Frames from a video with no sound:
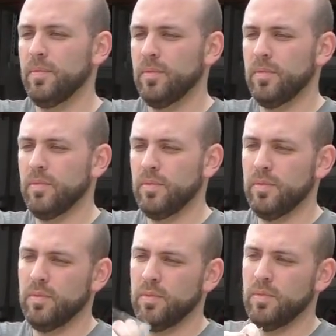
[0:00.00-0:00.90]

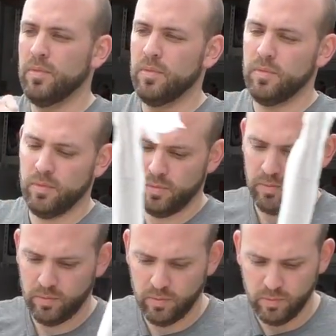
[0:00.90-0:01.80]

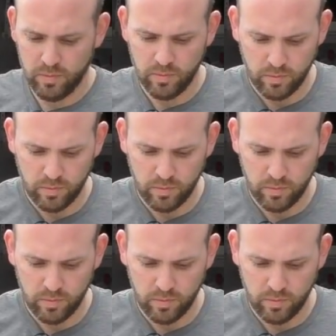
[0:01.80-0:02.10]
[no speech]